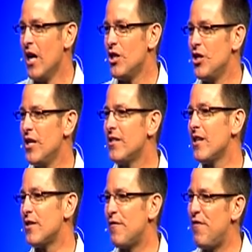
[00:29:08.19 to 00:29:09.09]

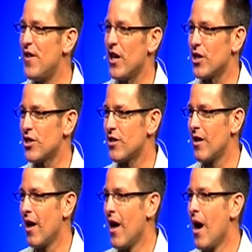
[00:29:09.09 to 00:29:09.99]
Jesus fished
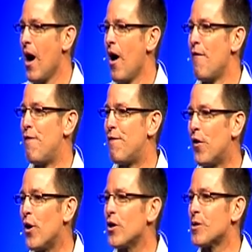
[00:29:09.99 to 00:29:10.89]

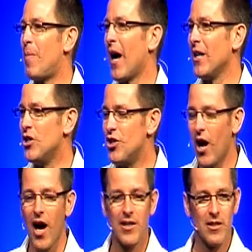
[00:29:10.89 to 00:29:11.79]
first by
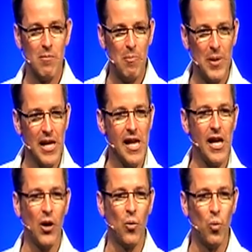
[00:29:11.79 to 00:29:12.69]
just
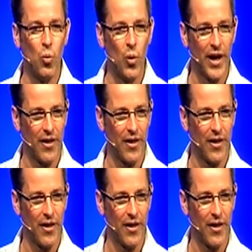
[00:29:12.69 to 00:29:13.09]
being with.